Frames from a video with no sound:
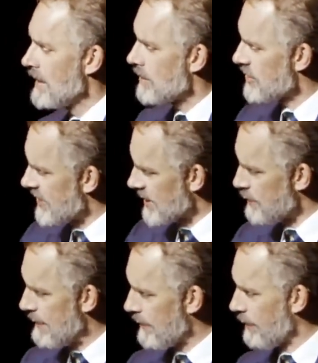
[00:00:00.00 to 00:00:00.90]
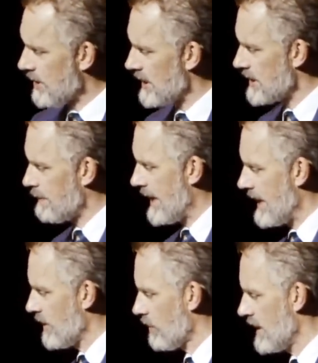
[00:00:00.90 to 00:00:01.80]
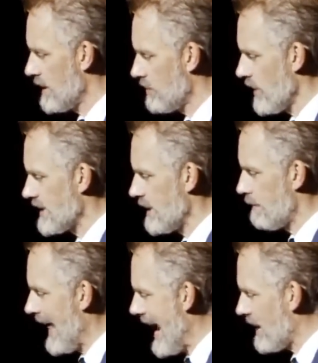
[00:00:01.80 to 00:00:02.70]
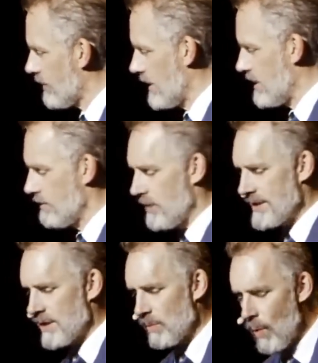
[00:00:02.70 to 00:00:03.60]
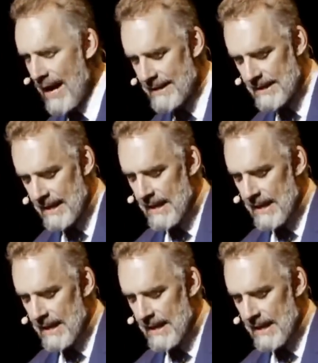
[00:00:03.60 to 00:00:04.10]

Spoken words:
There's 6 people participating, 3 of them dressed in black, 3 of them dressed in white.